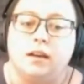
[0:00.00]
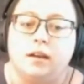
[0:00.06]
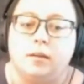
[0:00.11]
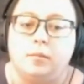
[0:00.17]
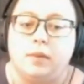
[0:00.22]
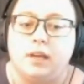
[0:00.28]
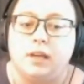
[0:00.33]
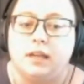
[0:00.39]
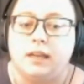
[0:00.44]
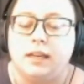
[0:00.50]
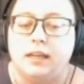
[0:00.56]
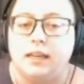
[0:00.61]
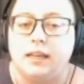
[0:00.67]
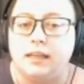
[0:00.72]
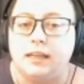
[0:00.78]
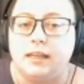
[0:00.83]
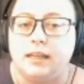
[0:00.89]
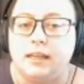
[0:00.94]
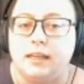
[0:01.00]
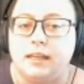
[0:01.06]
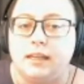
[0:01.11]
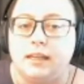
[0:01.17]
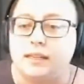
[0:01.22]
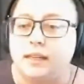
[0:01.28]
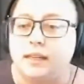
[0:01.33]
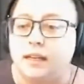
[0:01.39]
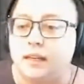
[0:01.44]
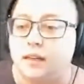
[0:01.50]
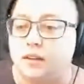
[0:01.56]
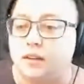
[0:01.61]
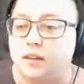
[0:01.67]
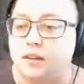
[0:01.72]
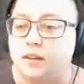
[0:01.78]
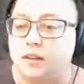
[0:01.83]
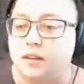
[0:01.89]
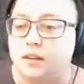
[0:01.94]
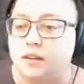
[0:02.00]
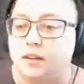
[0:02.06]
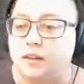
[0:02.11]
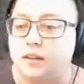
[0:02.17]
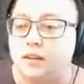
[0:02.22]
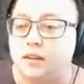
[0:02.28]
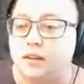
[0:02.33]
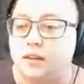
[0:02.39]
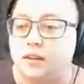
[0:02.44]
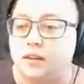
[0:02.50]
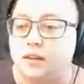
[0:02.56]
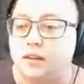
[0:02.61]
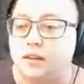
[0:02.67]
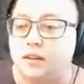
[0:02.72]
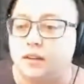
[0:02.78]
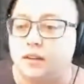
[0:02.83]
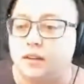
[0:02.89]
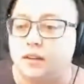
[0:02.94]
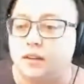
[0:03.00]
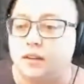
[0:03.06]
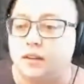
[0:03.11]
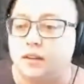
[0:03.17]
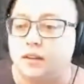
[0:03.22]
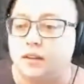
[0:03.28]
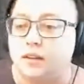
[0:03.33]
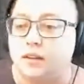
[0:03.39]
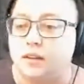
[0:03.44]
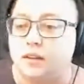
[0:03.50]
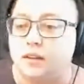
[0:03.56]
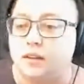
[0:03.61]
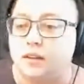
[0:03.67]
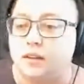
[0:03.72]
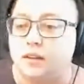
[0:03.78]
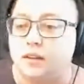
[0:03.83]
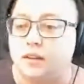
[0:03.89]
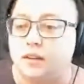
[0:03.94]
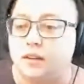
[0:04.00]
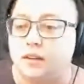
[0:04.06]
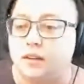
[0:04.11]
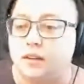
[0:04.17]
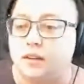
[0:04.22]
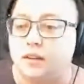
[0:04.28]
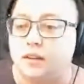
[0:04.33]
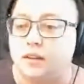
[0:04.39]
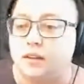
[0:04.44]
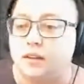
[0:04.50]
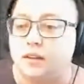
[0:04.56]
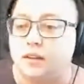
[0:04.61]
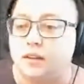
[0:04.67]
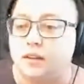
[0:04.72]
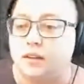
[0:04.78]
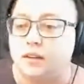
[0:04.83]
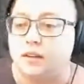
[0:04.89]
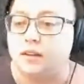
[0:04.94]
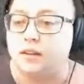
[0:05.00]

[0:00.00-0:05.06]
Um, and I also have an itch.io at brebo.itch.io